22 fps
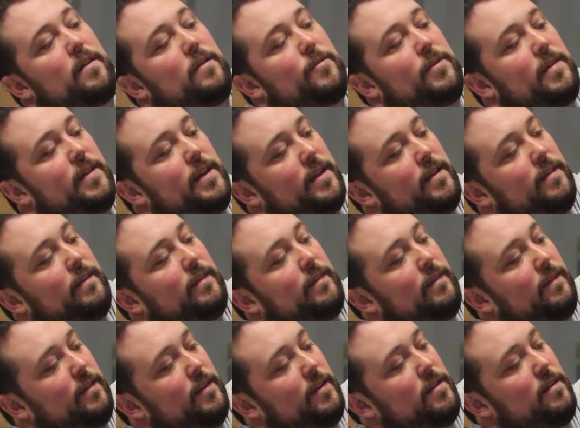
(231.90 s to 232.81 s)
that we let it
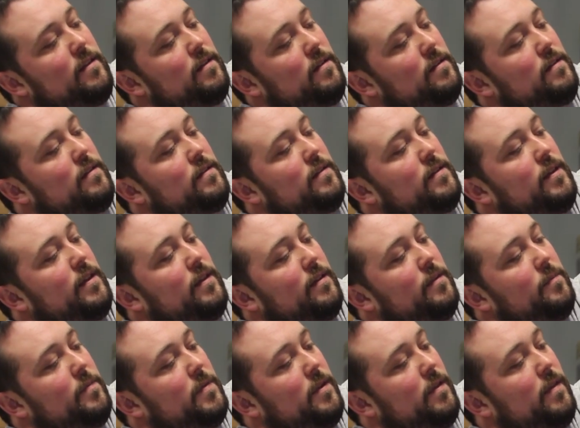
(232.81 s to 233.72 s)
sit to
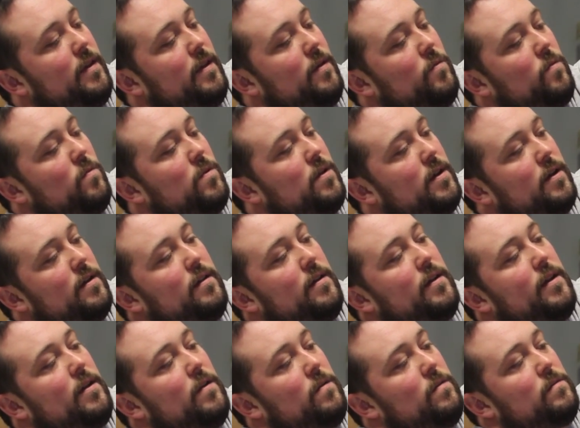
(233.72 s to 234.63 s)
get a bit of that
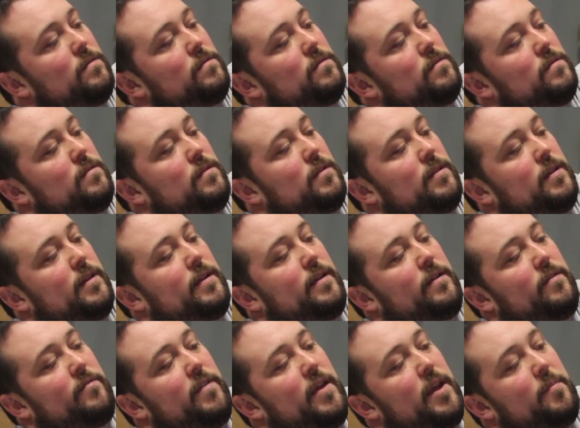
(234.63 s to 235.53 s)
water out, let
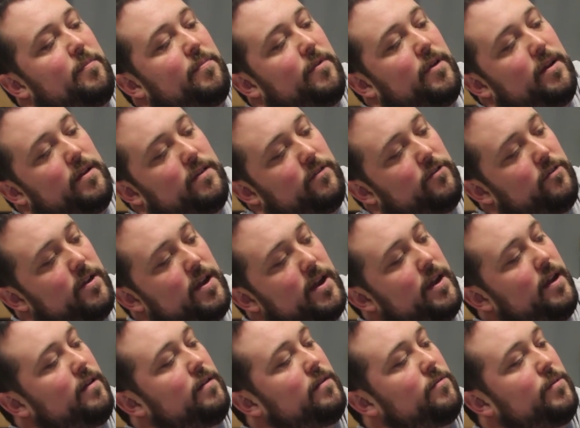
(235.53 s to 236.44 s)
it evaporate and
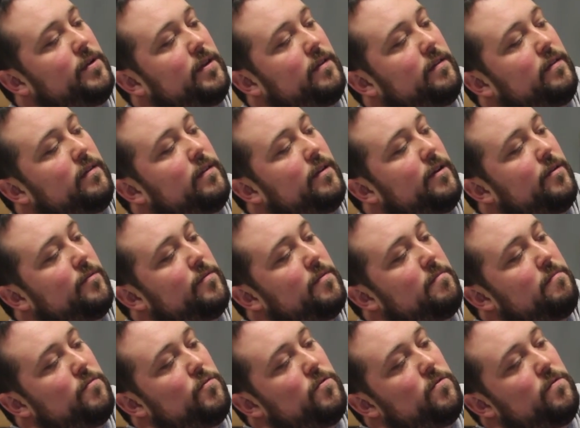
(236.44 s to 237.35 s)
dry, we can start
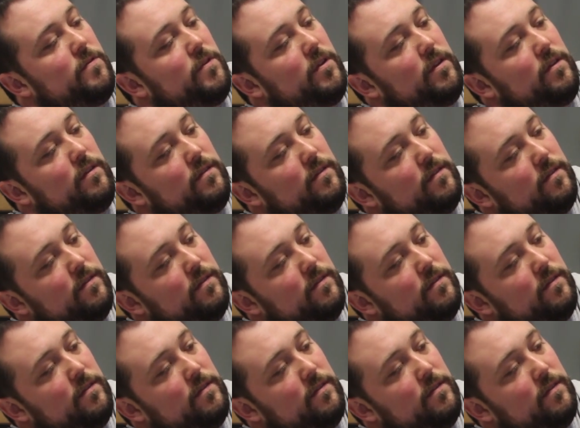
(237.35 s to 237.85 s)
removing